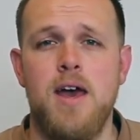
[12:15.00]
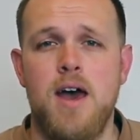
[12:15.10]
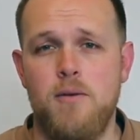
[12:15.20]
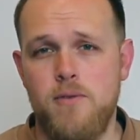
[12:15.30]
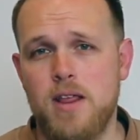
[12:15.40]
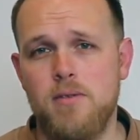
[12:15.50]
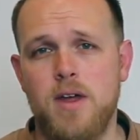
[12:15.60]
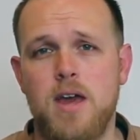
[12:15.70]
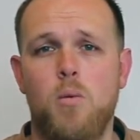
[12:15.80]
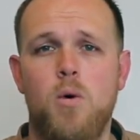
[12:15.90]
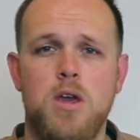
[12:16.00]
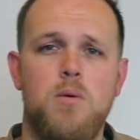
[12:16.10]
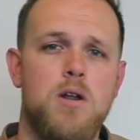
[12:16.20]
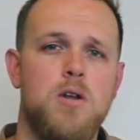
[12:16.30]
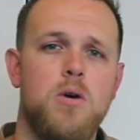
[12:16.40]
Effectively, what you
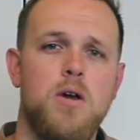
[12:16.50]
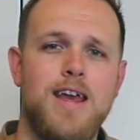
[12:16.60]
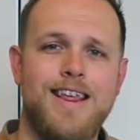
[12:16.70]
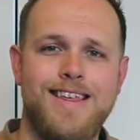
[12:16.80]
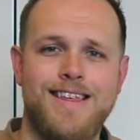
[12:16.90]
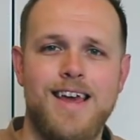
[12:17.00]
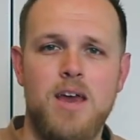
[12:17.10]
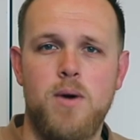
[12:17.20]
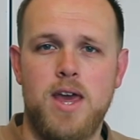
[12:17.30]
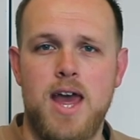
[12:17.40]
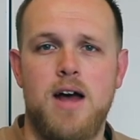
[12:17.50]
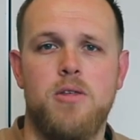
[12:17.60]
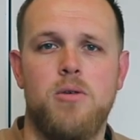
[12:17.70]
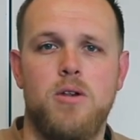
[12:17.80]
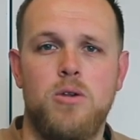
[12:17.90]
want to do is see where
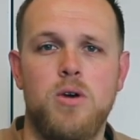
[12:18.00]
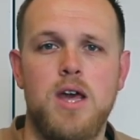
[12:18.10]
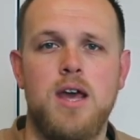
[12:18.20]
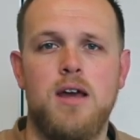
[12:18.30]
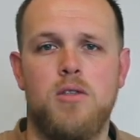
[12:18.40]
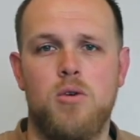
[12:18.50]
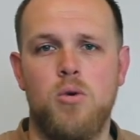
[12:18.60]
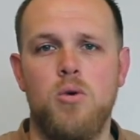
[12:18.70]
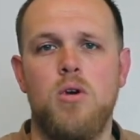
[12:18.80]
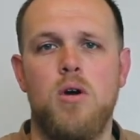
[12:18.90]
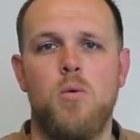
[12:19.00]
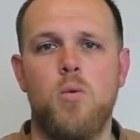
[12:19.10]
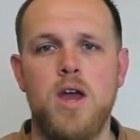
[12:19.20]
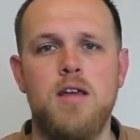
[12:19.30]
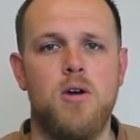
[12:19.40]
councils are looking to
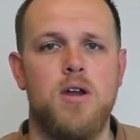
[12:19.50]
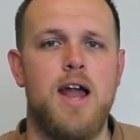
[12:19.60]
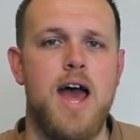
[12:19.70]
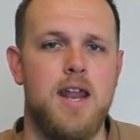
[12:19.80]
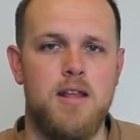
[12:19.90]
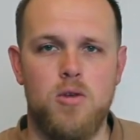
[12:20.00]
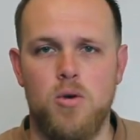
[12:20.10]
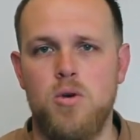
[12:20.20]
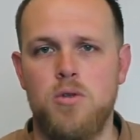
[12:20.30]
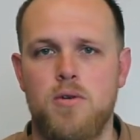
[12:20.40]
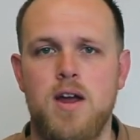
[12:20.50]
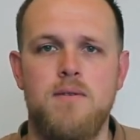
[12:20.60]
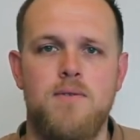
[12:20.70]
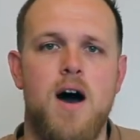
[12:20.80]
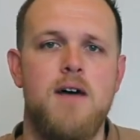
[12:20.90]
rezone land in 2,
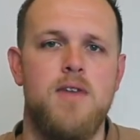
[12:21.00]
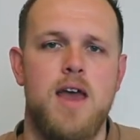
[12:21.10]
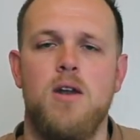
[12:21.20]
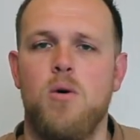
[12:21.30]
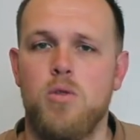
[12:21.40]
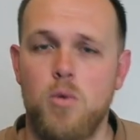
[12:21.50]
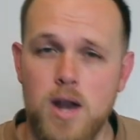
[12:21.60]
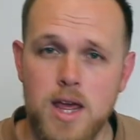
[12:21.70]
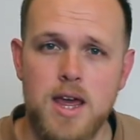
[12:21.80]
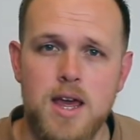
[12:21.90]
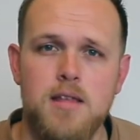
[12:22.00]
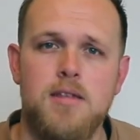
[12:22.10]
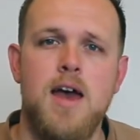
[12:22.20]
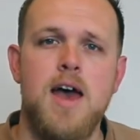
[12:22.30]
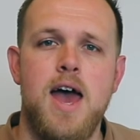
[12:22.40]
3, 5, 10 or 20
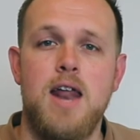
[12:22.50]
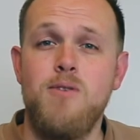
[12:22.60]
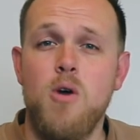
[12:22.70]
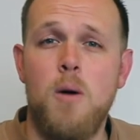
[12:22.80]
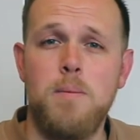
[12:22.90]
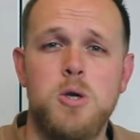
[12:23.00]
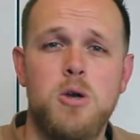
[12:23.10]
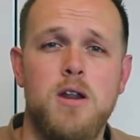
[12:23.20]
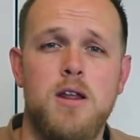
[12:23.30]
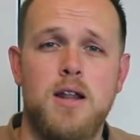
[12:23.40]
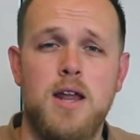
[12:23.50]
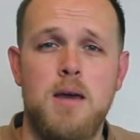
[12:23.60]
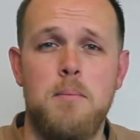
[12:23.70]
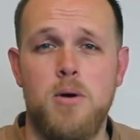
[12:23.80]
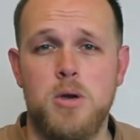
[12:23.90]
years, and if you
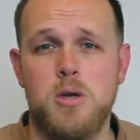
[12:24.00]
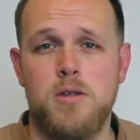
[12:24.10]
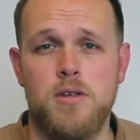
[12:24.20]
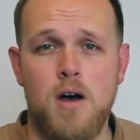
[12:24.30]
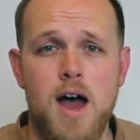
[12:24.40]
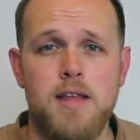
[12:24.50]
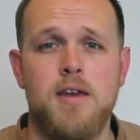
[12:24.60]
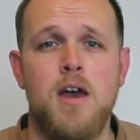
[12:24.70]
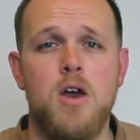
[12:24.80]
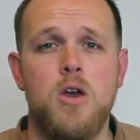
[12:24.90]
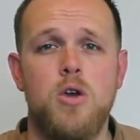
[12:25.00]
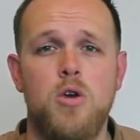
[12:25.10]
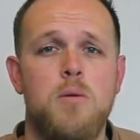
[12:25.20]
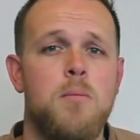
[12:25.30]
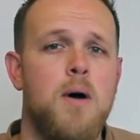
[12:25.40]
opportunistically purchase sites,
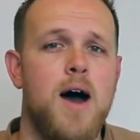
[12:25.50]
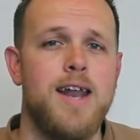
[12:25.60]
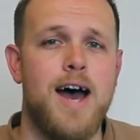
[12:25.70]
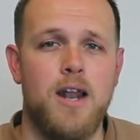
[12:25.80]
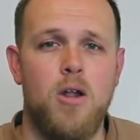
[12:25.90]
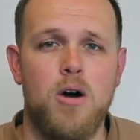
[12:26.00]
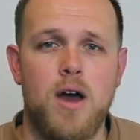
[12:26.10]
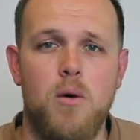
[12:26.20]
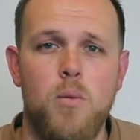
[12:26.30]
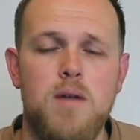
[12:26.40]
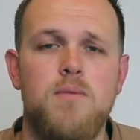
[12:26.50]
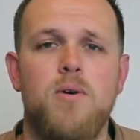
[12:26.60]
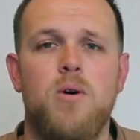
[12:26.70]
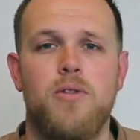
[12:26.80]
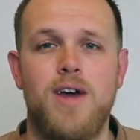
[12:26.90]
you might unlock a
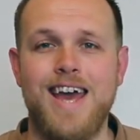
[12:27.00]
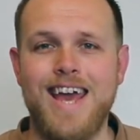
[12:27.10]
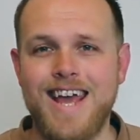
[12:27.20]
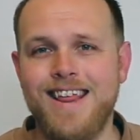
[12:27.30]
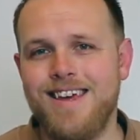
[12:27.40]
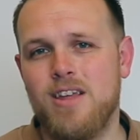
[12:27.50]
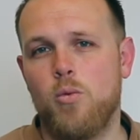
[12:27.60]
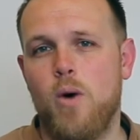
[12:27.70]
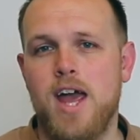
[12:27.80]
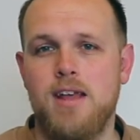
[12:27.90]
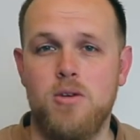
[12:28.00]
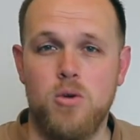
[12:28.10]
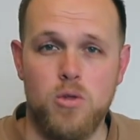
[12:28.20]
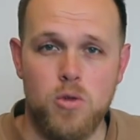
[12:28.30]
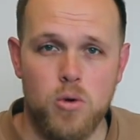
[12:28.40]
windfall. The easiest way
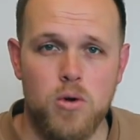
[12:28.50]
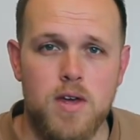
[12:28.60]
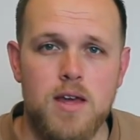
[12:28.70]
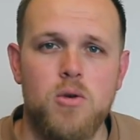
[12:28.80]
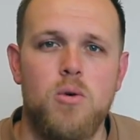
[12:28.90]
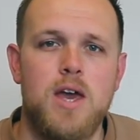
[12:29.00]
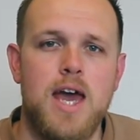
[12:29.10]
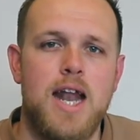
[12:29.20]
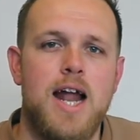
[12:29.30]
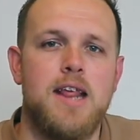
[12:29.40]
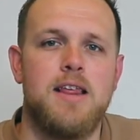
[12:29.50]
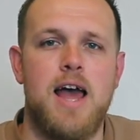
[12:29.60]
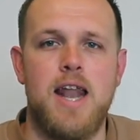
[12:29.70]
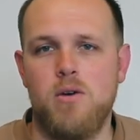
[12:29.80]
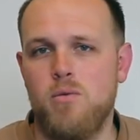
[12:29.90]
to do this, or get an
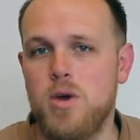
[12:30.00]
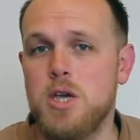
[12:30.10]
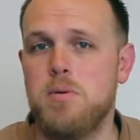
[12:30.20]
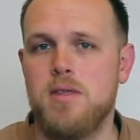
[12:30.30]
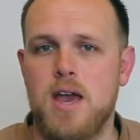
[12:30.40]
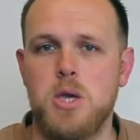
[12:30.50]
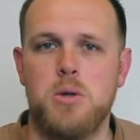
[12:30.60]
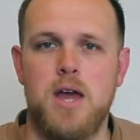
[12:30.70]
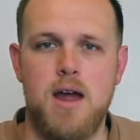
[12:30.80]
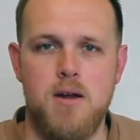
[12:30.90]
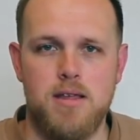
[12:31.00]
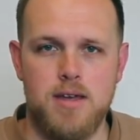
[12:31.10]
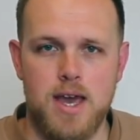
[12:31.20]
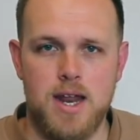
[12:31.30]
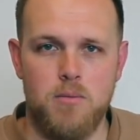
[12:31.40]
understanding of which potential areas
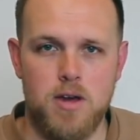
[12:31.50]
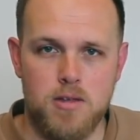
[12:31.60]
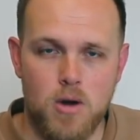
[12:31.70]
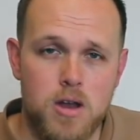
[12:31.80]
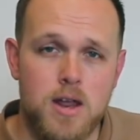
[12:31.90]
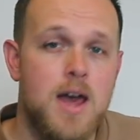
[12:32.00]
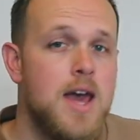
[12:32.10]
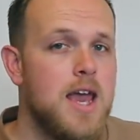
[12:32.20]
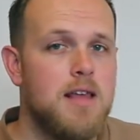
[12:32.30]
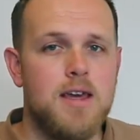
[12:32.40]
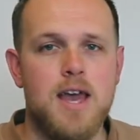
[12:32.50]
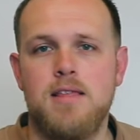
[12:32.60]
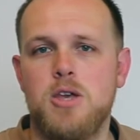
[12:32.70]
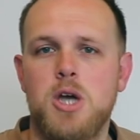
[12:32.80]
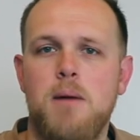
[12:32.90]
are getting rezoned, is
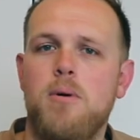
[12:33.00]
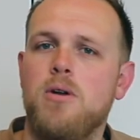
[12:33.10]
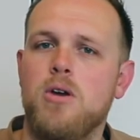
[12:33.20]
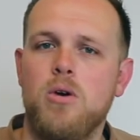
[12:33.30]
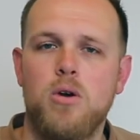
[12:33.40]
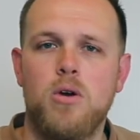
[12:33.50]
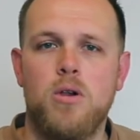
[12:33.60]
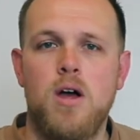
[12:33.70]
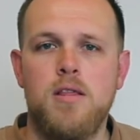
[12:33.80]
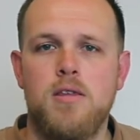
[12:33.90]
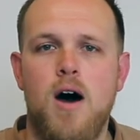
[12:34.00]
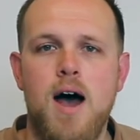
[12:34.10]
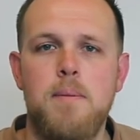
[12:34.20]
again to jump onto Google, type